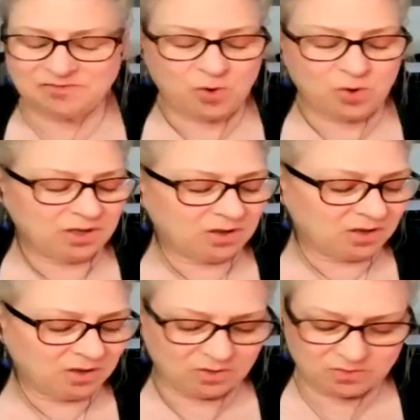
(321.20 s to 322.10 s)
for
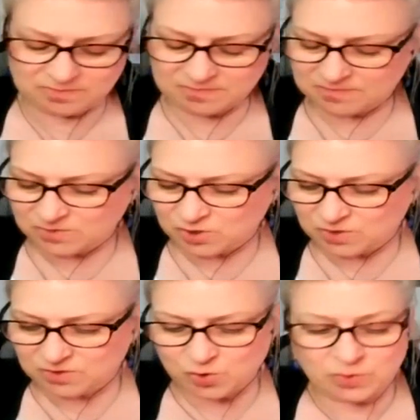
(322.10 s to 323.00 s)
oh,
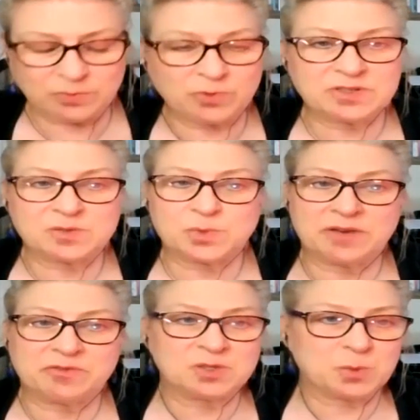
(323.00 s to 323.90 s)
truer words were
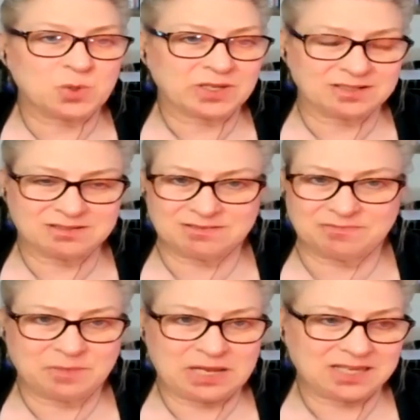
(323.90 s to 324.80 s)
never spoken,
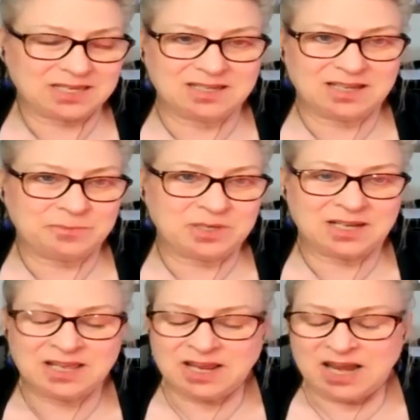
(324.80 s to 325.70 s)
Mike. I mean,
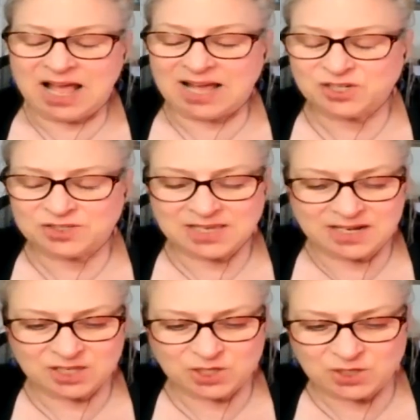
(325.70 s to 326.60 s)
I just had
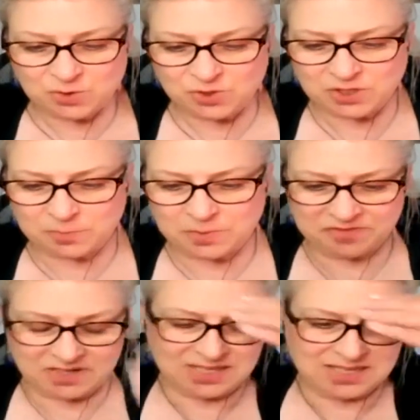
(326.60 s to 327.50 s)
a huge
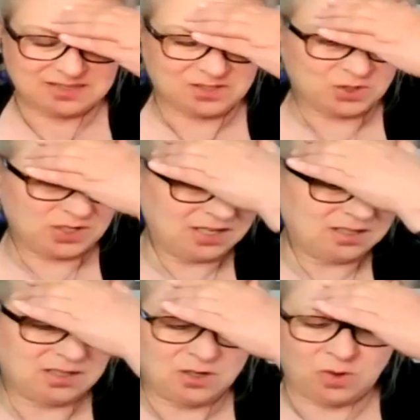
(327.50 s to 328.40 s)
epiphany yesterday.
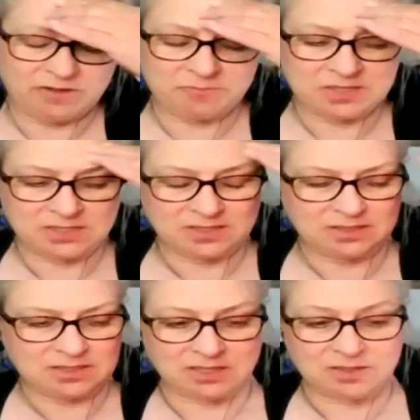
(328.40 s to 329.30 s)
You know, I've been
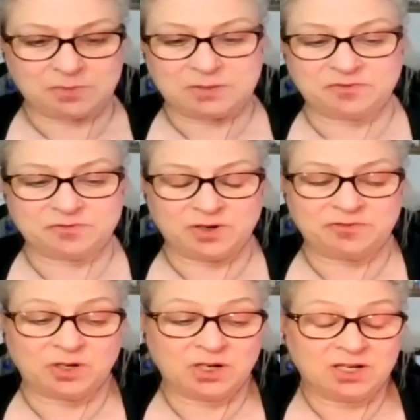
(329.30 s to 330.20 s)
telling people forever